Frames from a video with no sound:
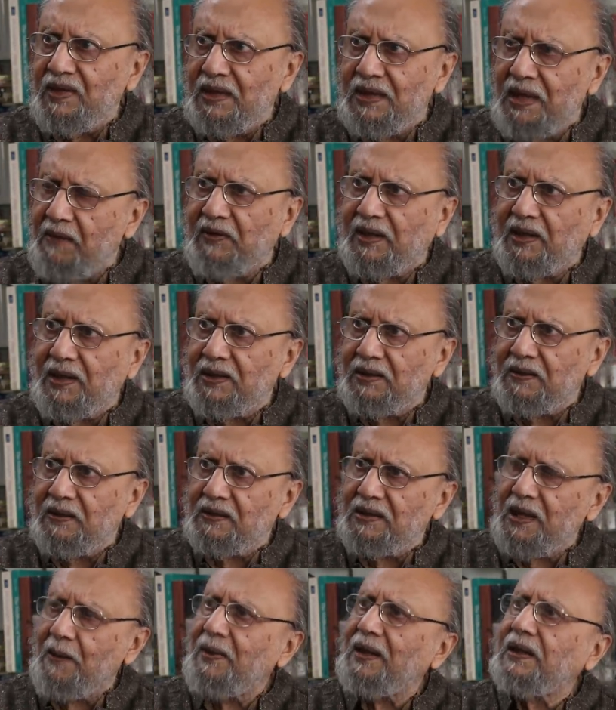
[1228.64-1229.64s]
Savarkar.
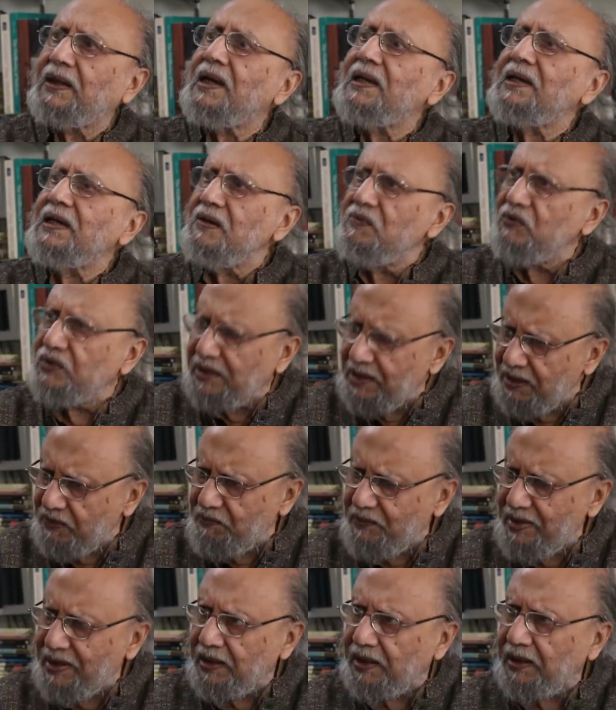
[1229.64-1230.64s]
Savarkar
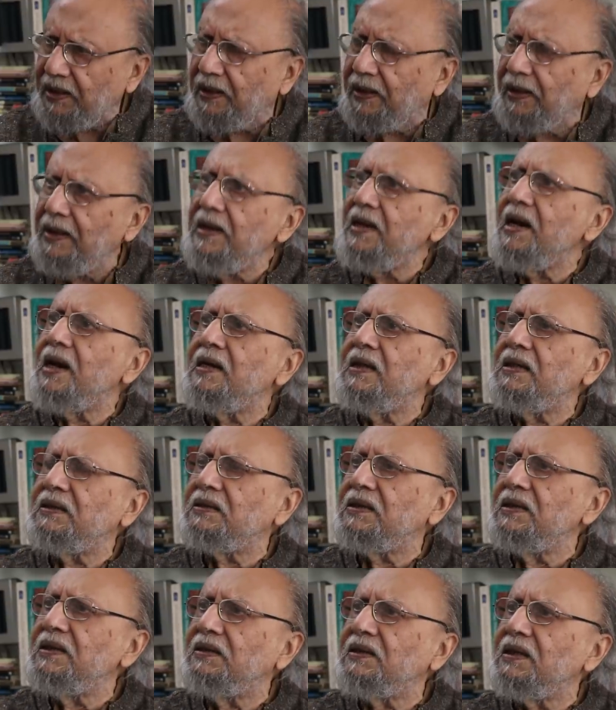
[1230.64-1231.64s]
himself made a clear
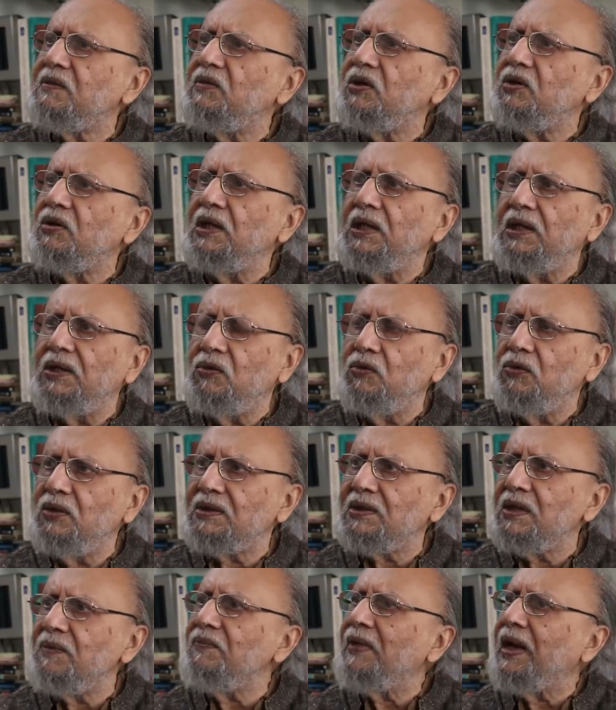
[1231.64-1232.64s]
distinction between
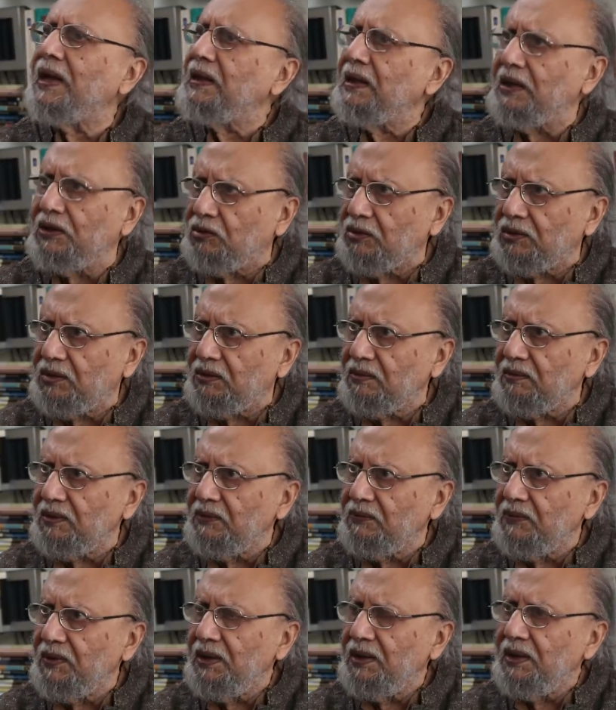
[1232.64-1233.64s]
Hinduism and Hindutva.
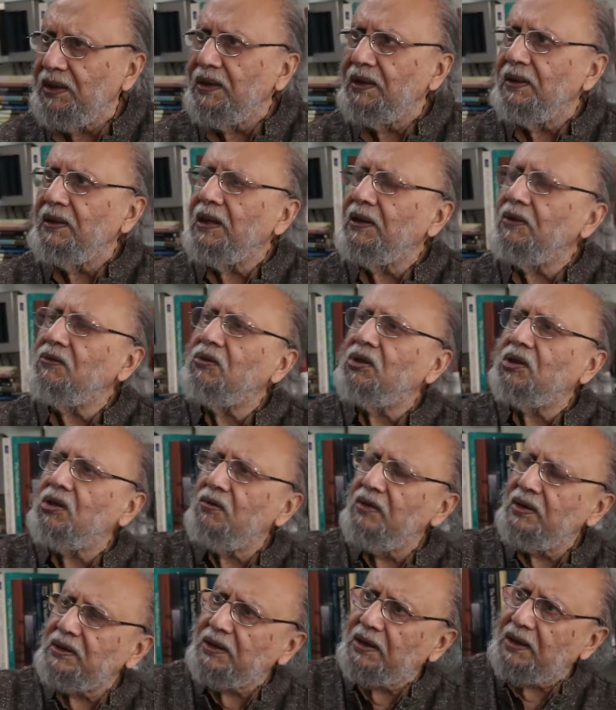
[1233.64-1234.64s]

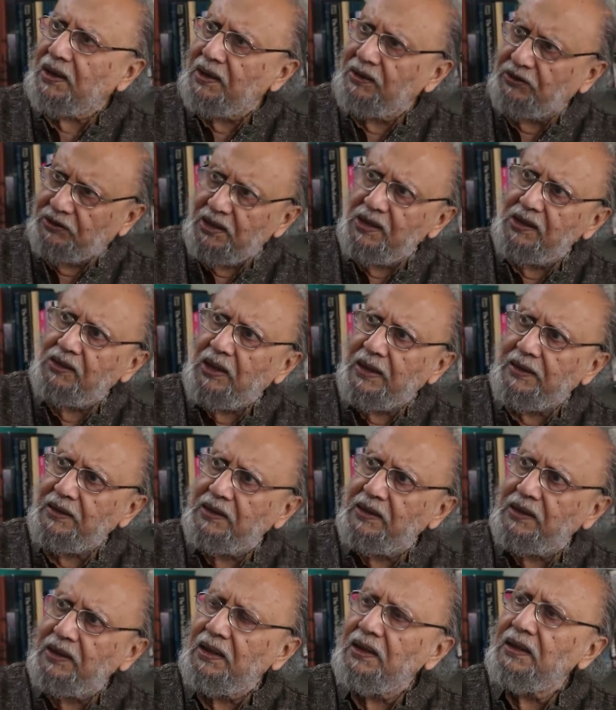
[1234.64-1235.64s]
Hindutva is a cultural
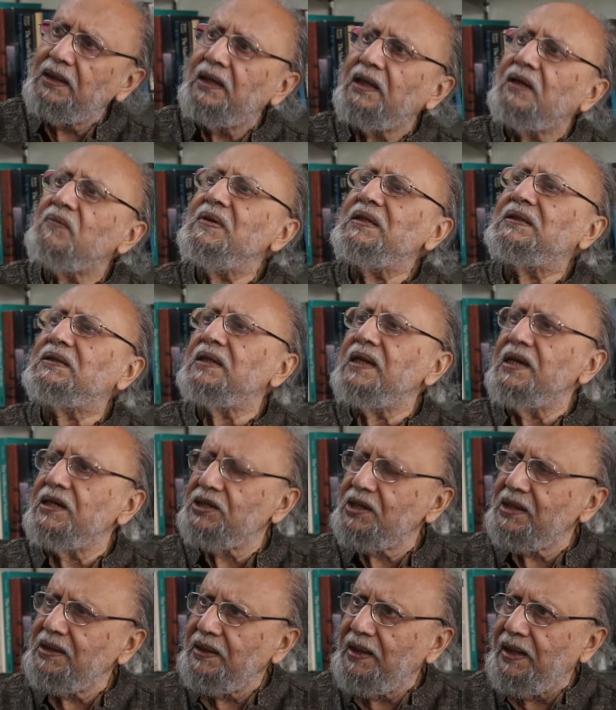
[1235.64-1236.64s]
category, it means a
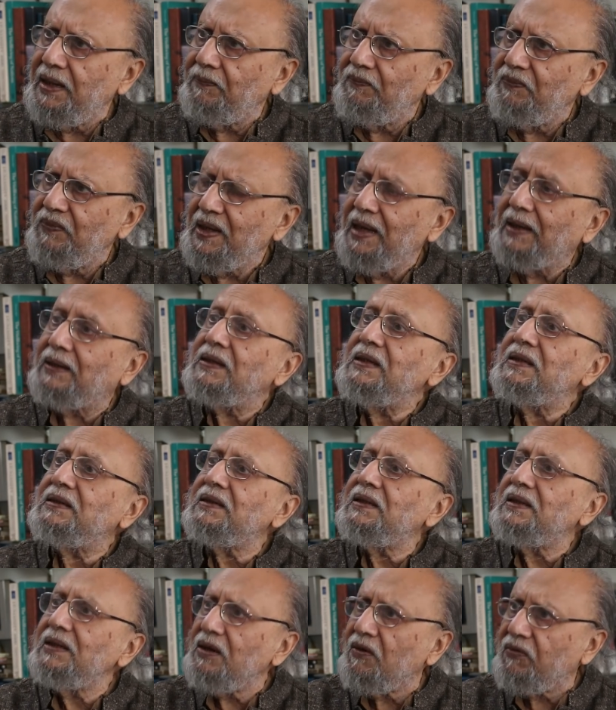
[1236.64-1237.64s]
nation,
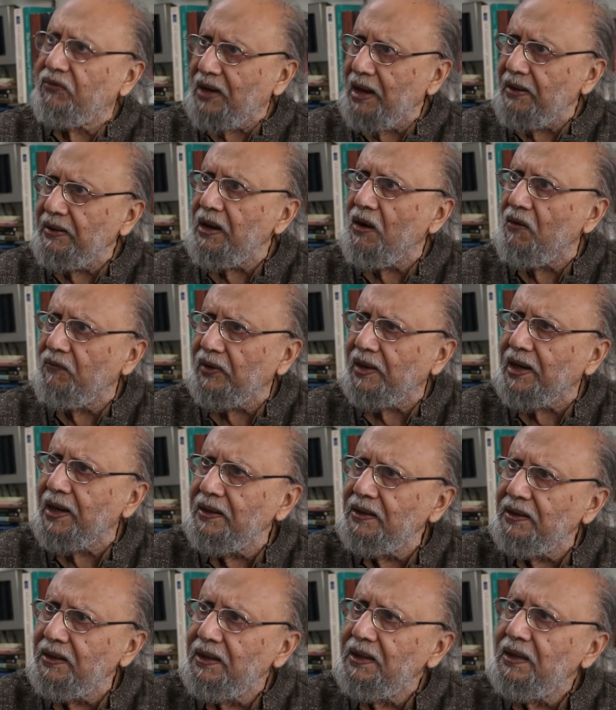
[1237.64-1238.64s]
ethnicity of, of a
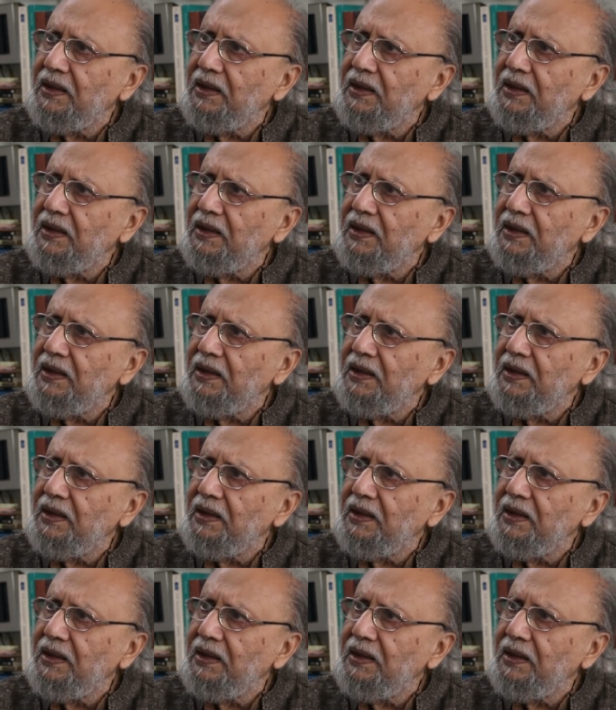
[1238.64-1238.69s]
kind,